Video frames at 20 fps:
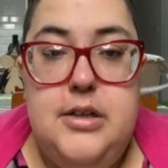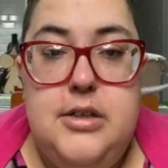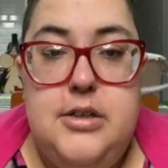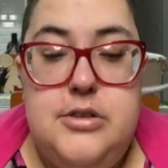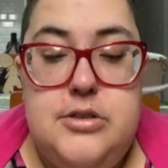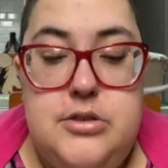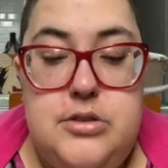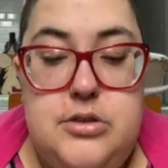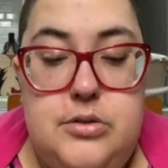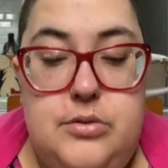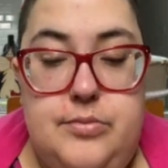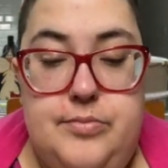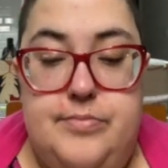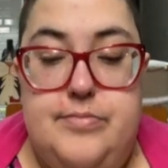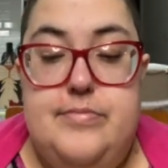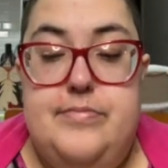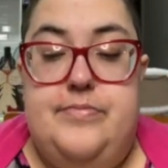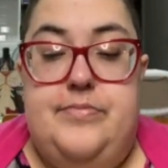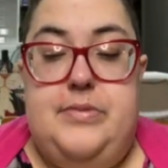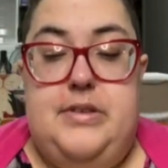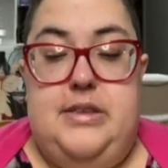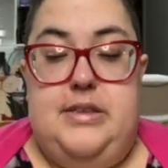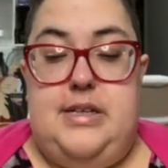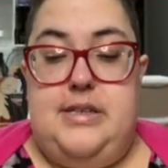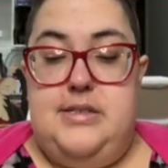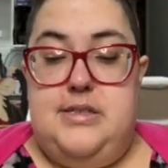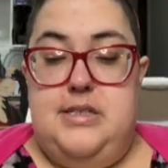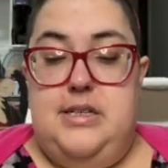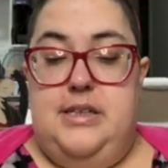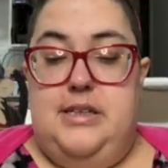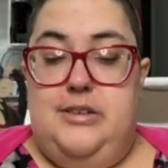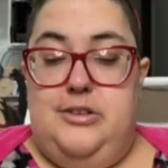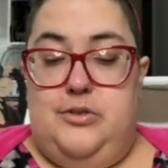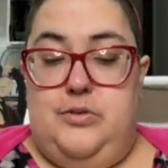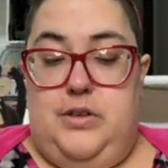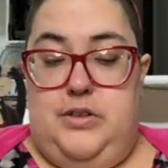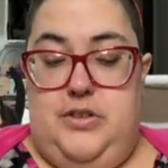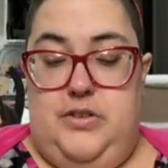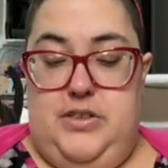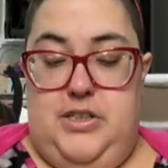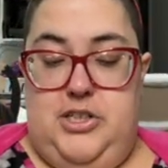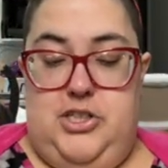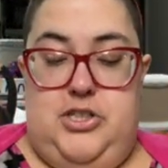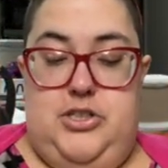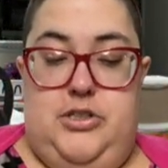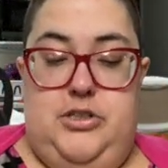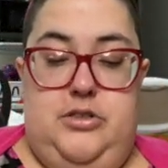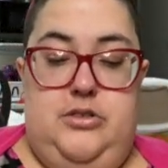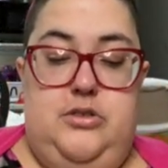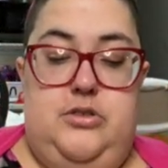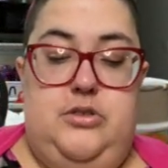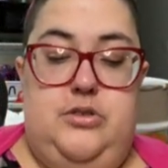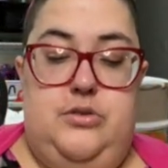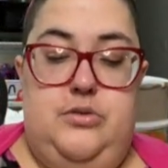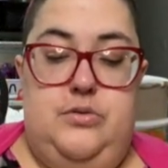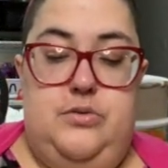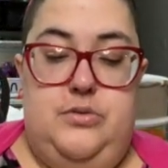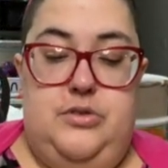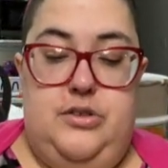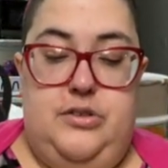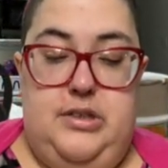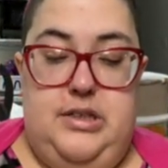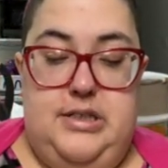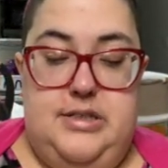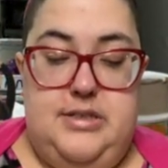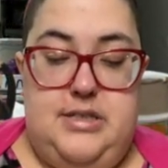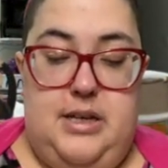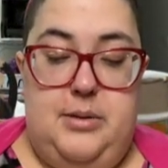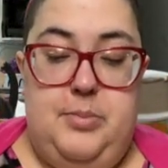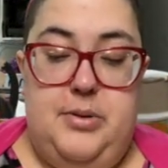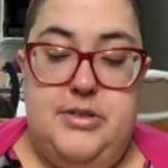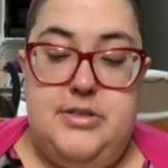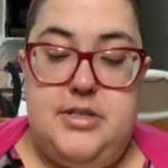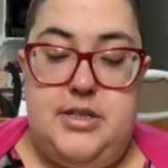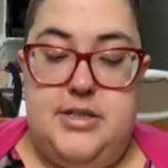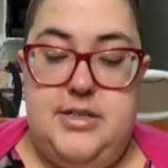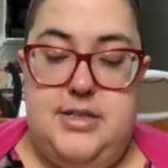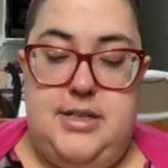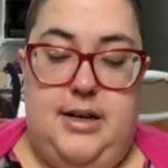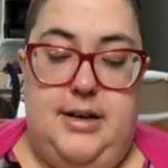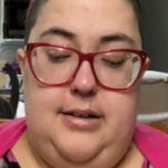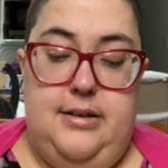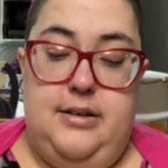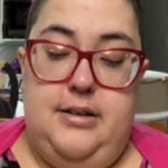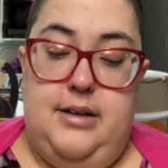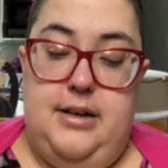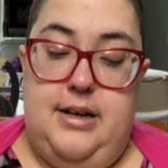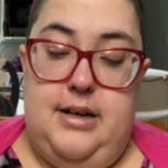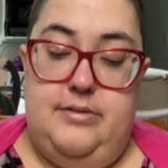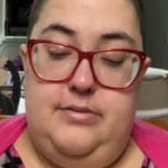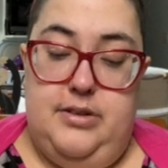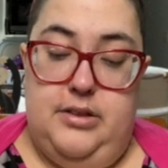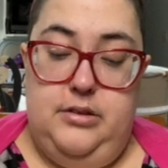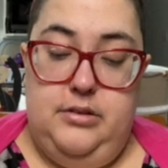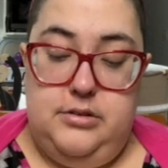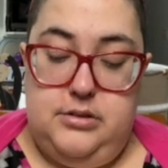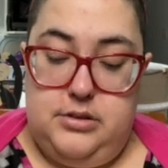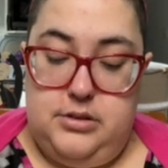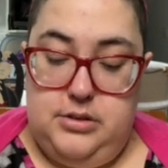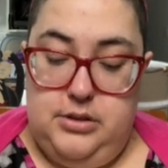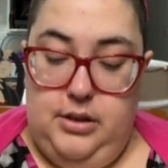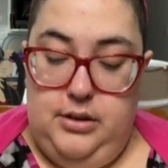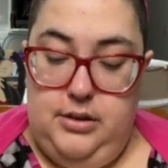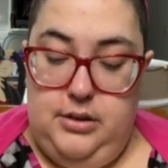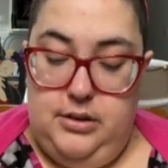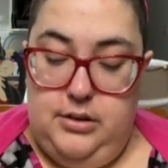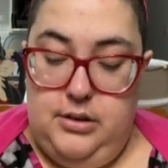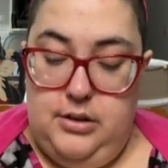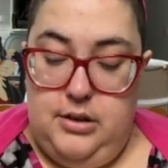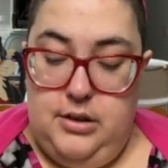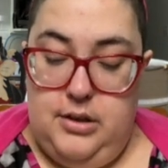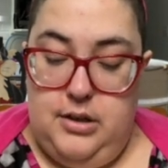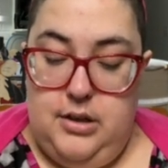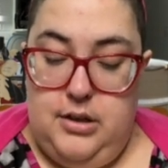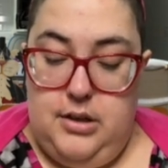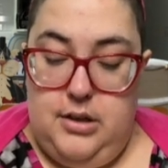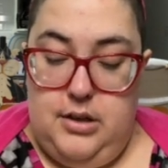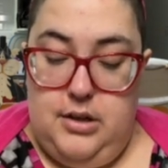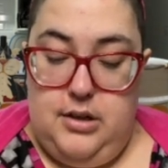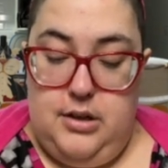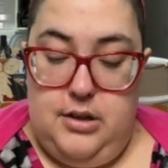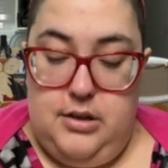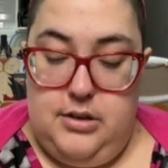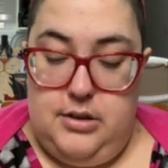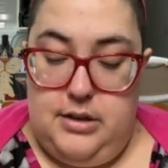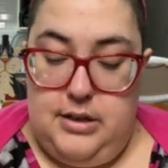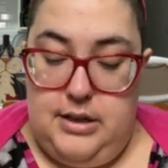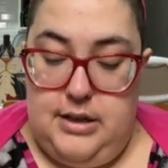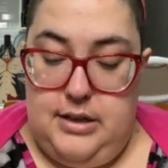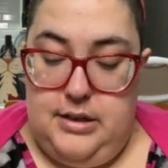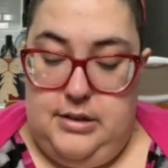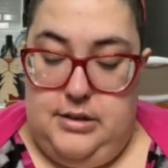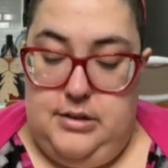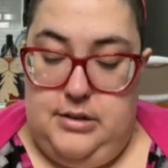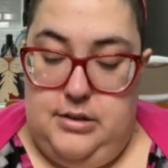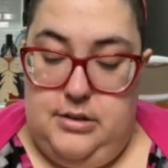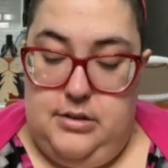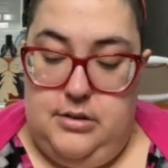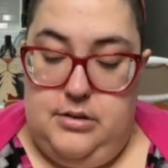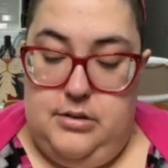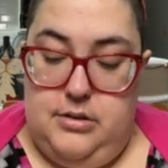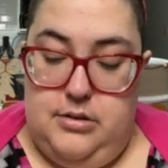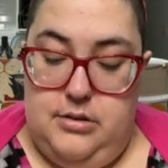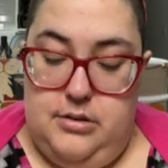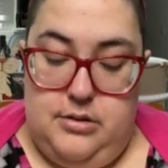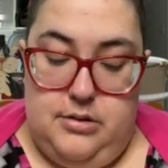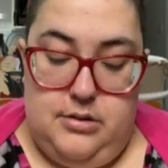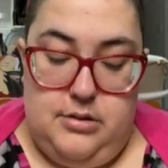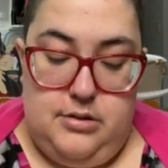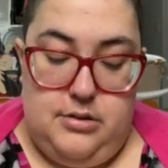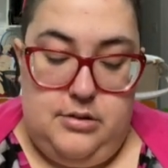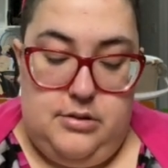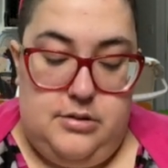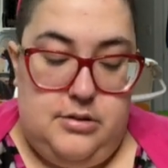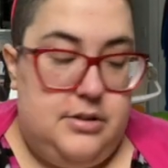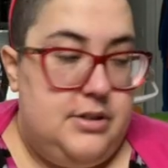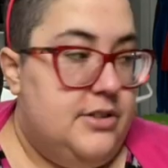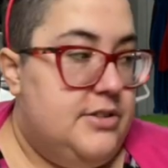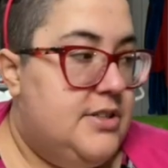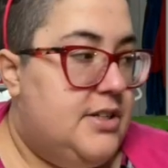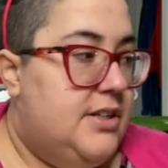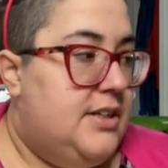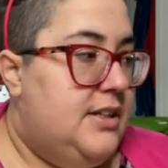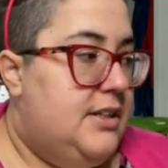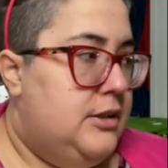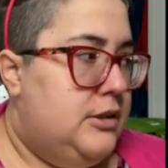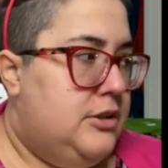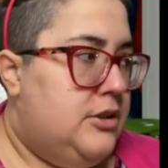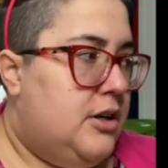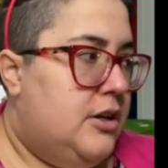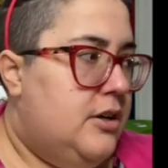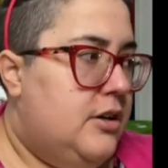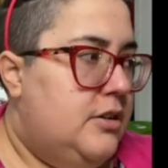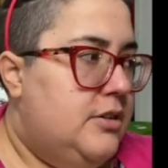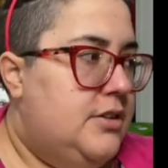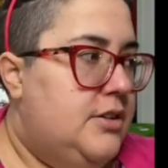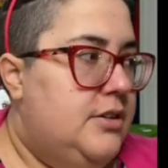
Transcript: So that's the introduction to the Simple Sorcière event. And there's a little card.